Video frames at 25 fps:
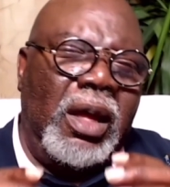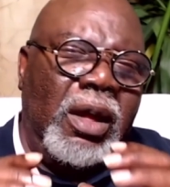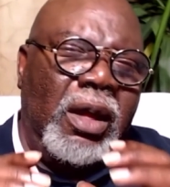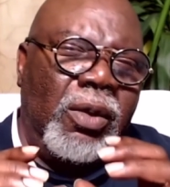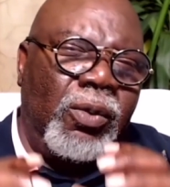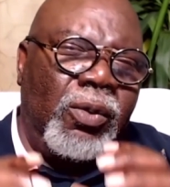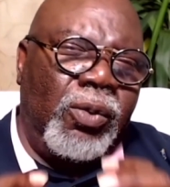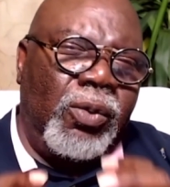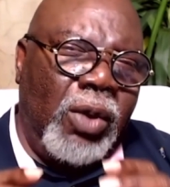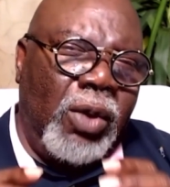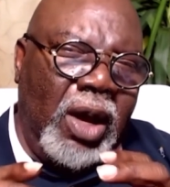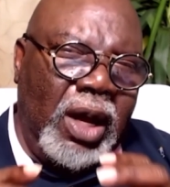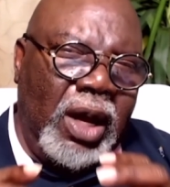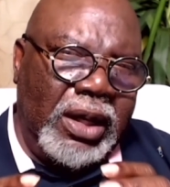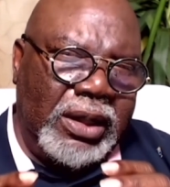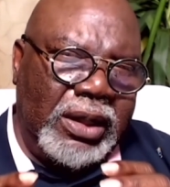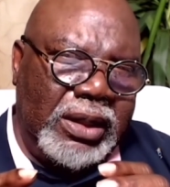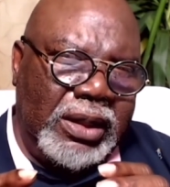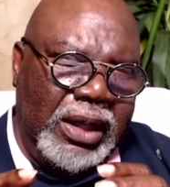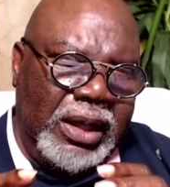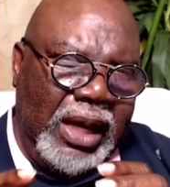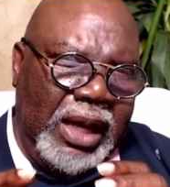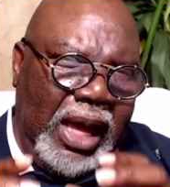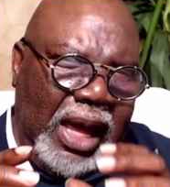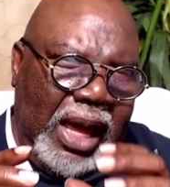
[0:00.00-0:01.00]

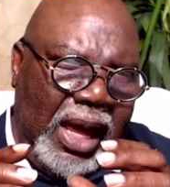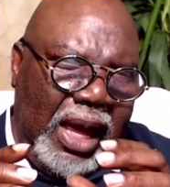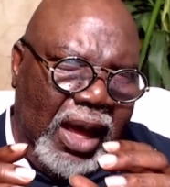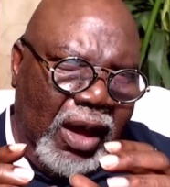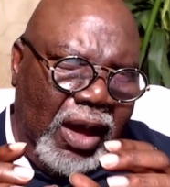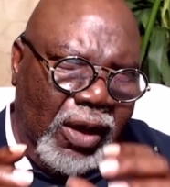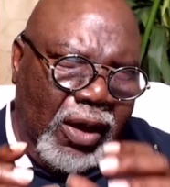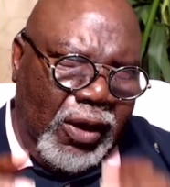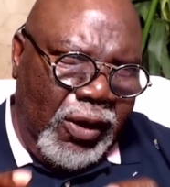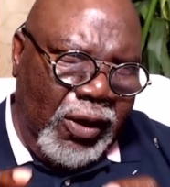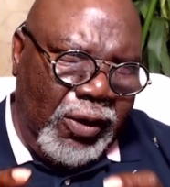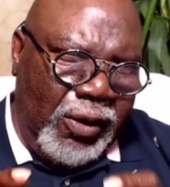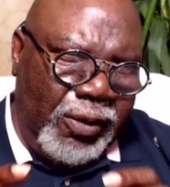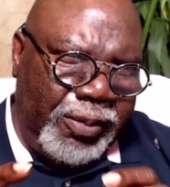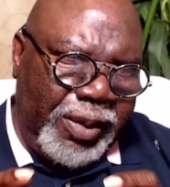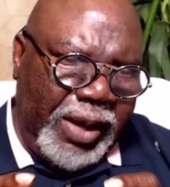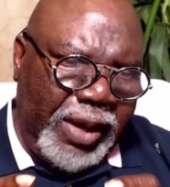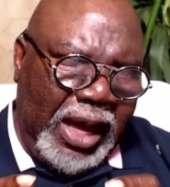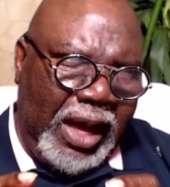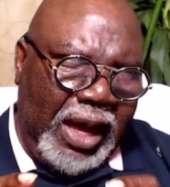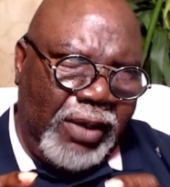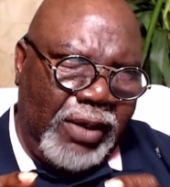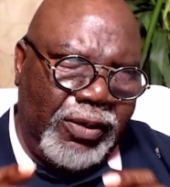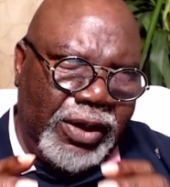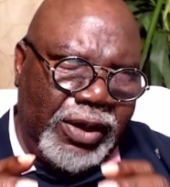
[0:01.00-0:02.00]
One, I hope
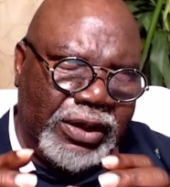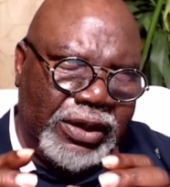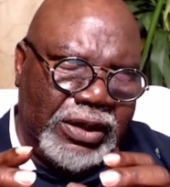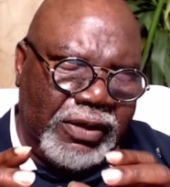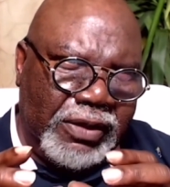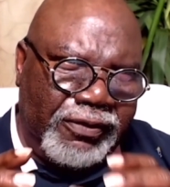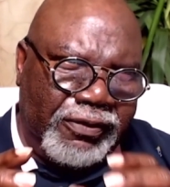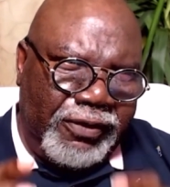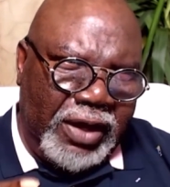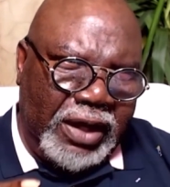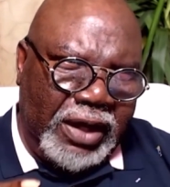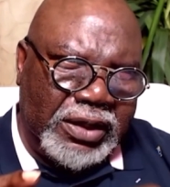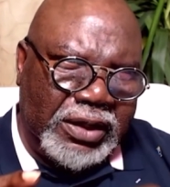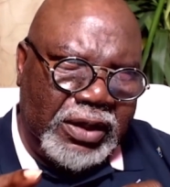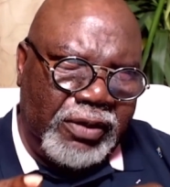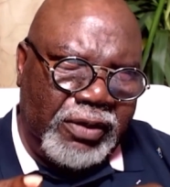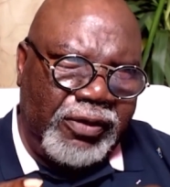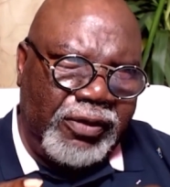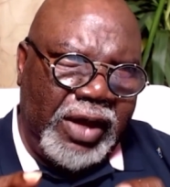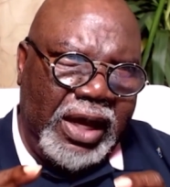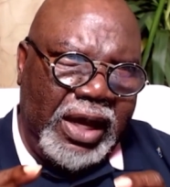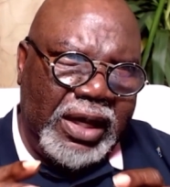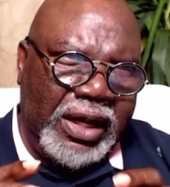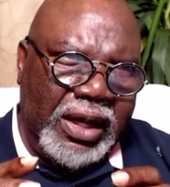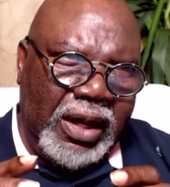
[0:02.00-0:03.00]
I was effective
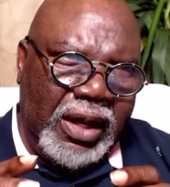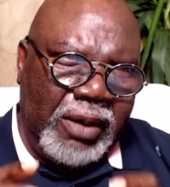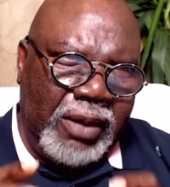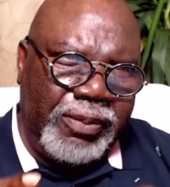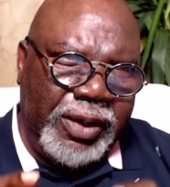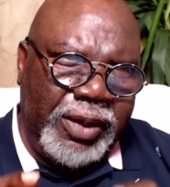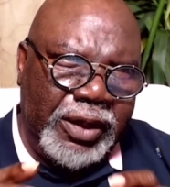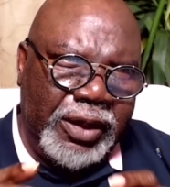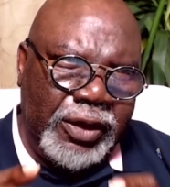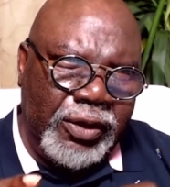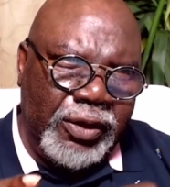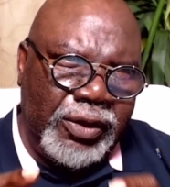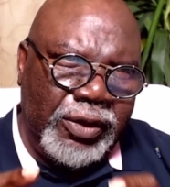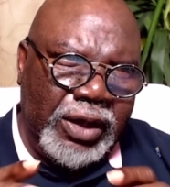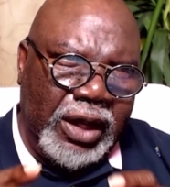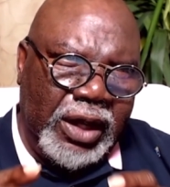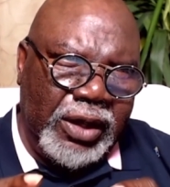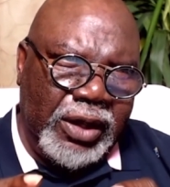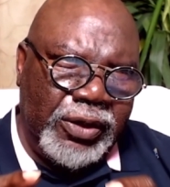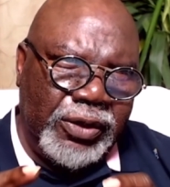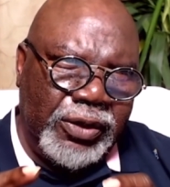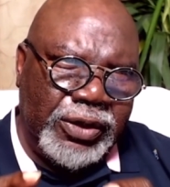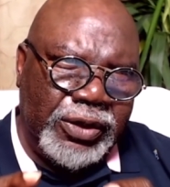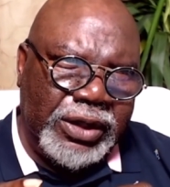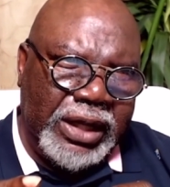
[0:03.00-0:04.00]
at helping you to
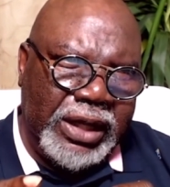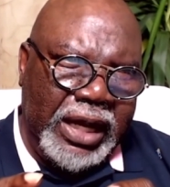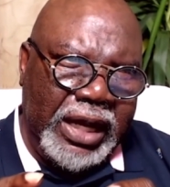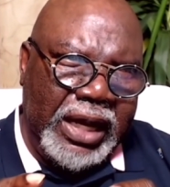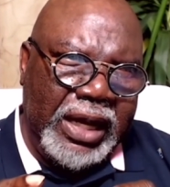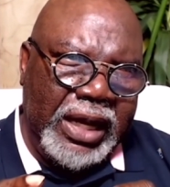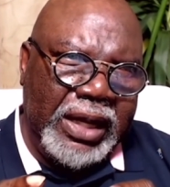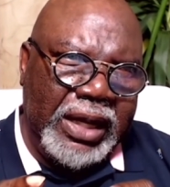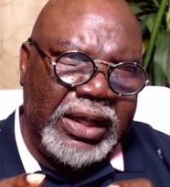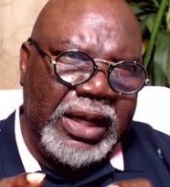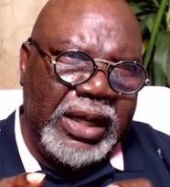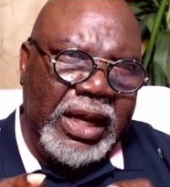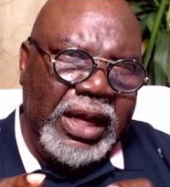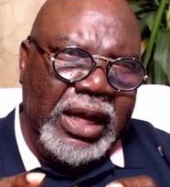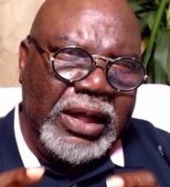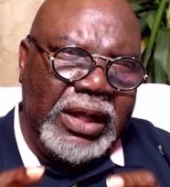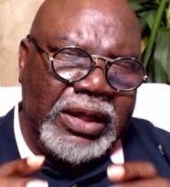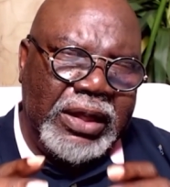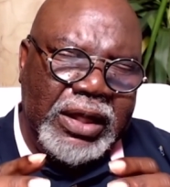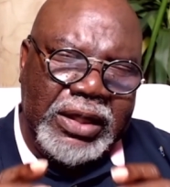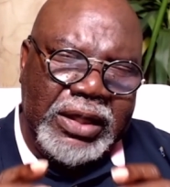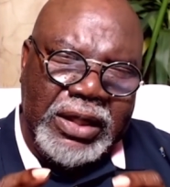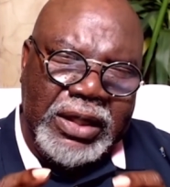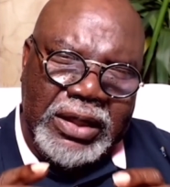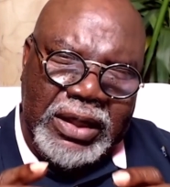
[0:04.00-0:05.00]
understand
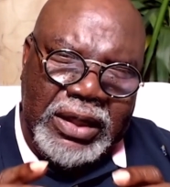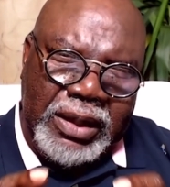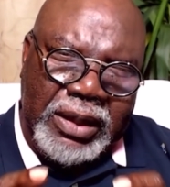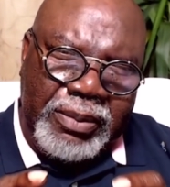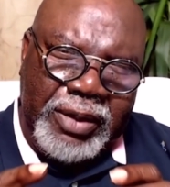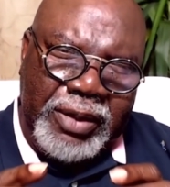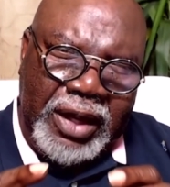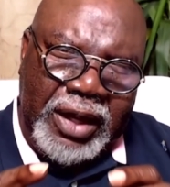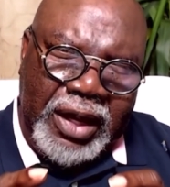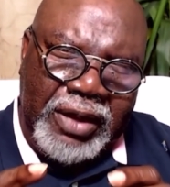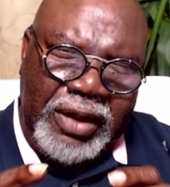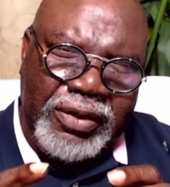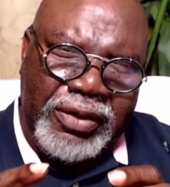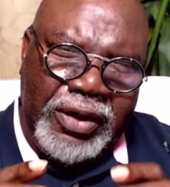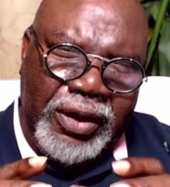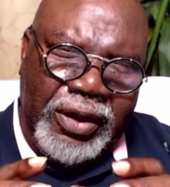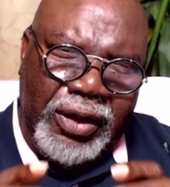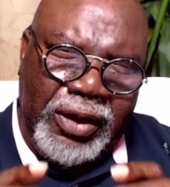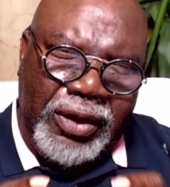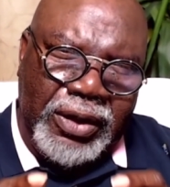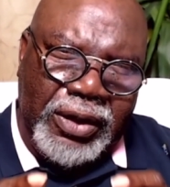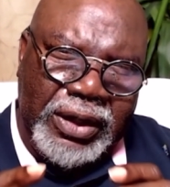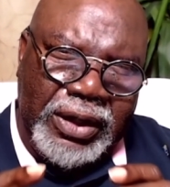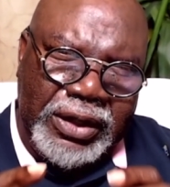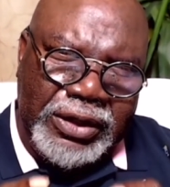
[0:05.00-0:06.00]
the dilemma of the
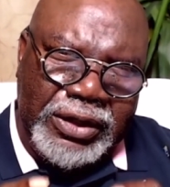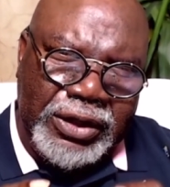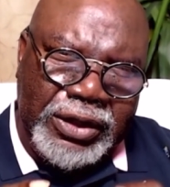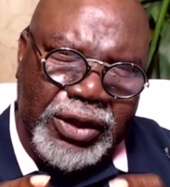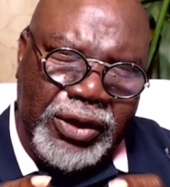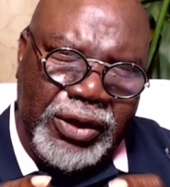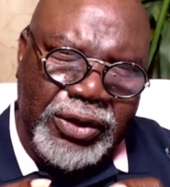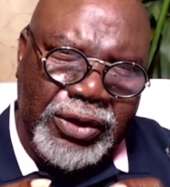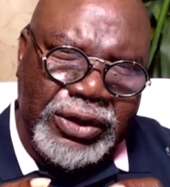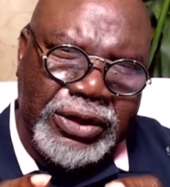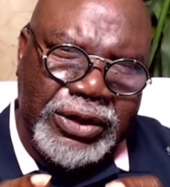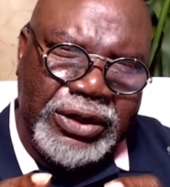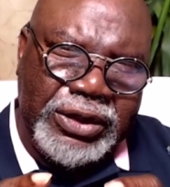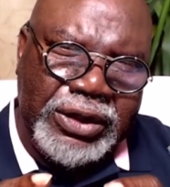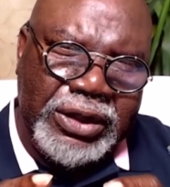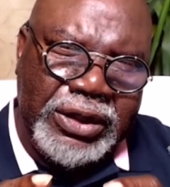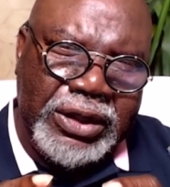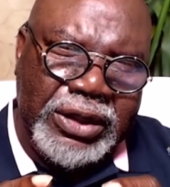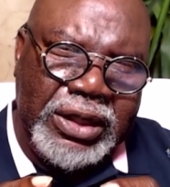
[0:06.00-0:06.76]
early church